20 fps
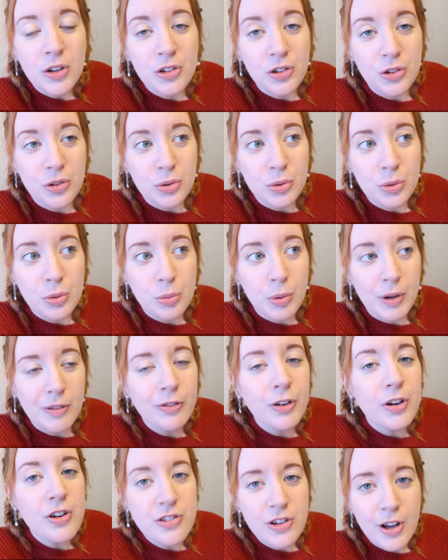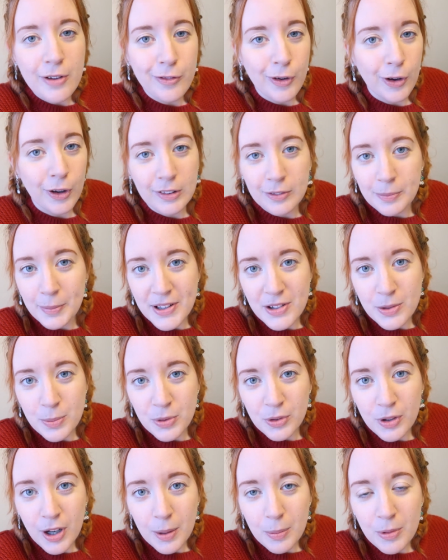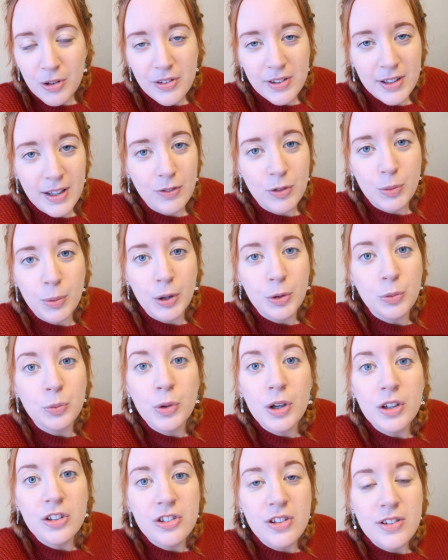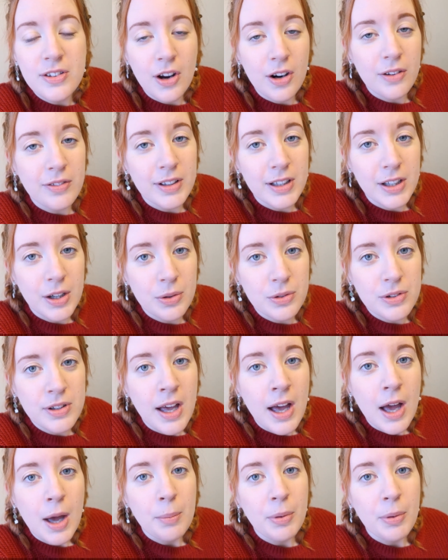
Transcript: to, well first off all of my subscribers and everyone who watches our videos